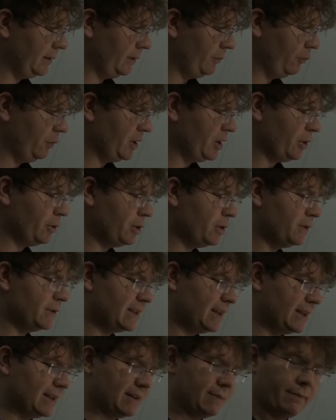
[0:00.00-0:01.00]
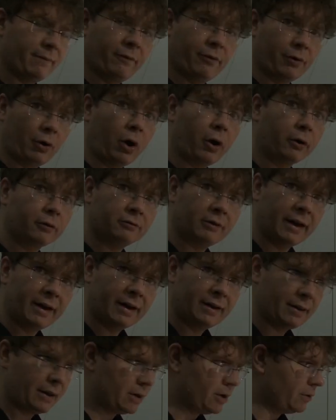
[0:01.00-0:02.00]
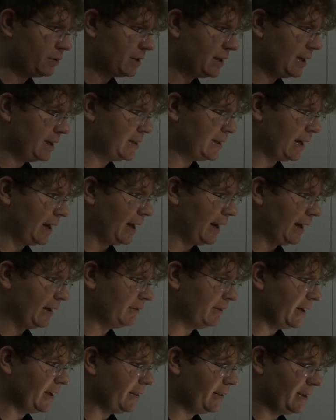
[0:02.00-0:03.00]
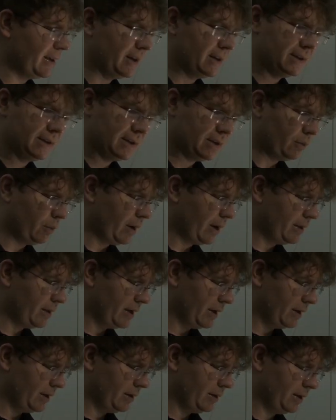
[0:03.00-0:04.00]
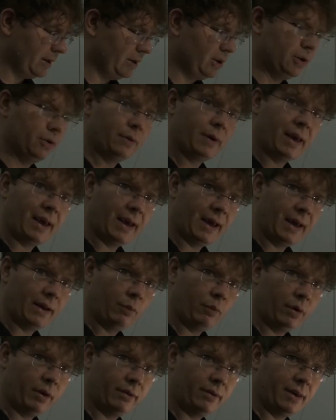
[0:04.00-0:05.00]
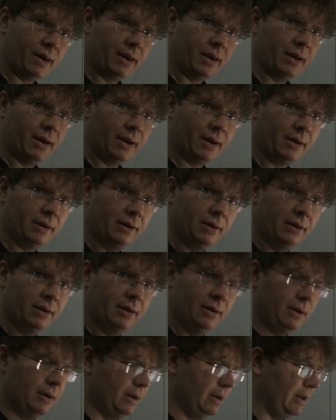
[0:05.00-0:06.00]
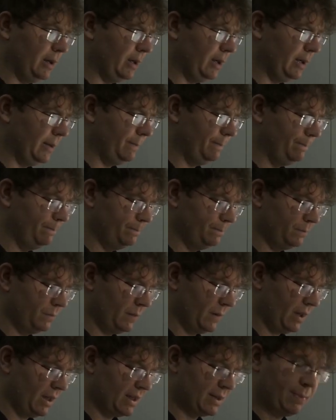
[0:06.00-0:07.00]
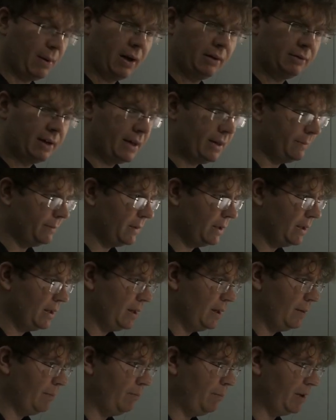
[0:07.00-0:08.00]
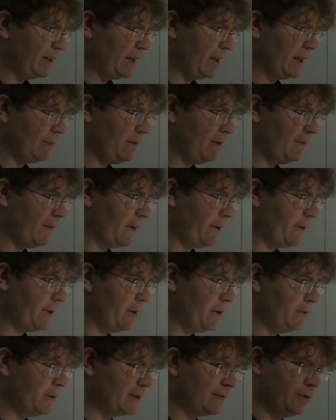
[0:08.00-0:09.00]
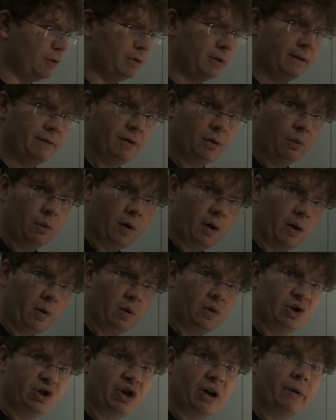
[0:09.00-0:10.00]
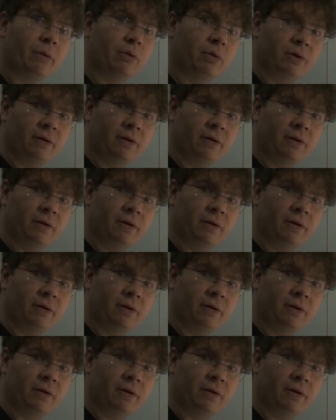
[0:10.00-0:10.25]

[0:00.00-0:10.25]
We don't use these for art lighting. They don't tend to highlight things the way that you can with a spotlight, but they can be very useful if you want general